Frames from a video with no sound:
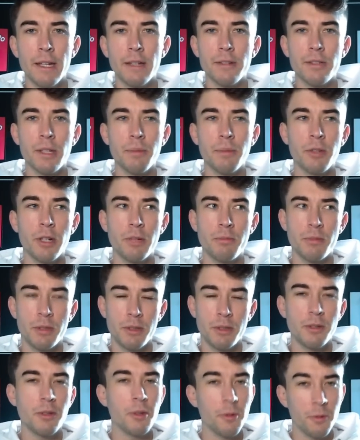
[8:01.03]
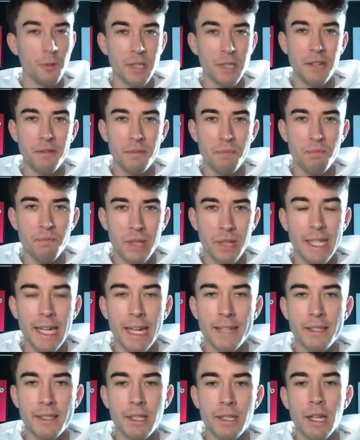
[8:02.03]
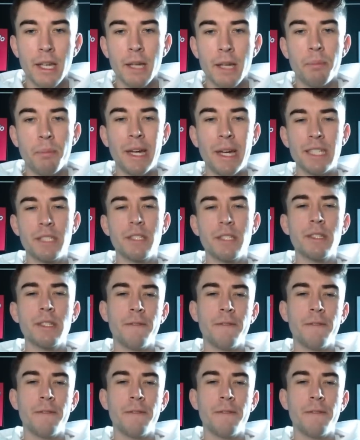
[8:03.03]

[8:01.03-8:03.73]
Sometimes too safe, yes, but he's just a